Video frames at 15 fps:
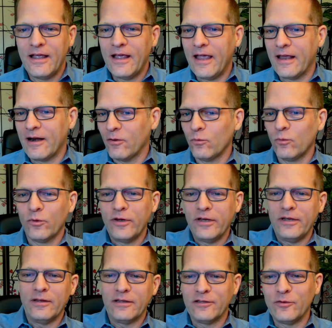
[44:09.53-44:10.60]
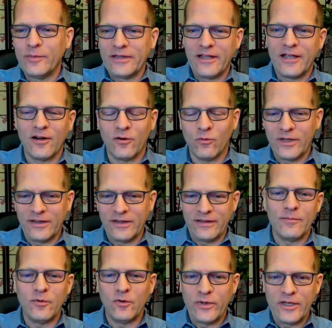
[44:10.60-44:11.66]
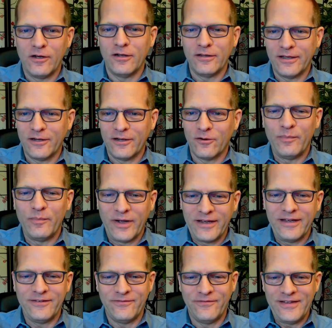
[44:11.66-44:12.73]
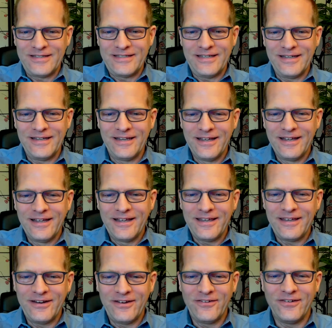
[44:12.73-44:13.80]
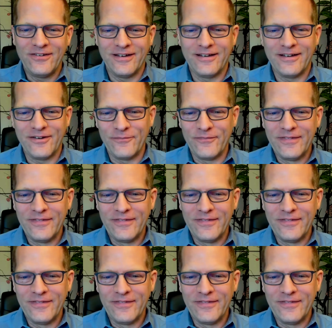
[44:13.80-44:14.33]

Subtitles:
And I'll worry a little bit later what label we call it or what bucket it fits in, because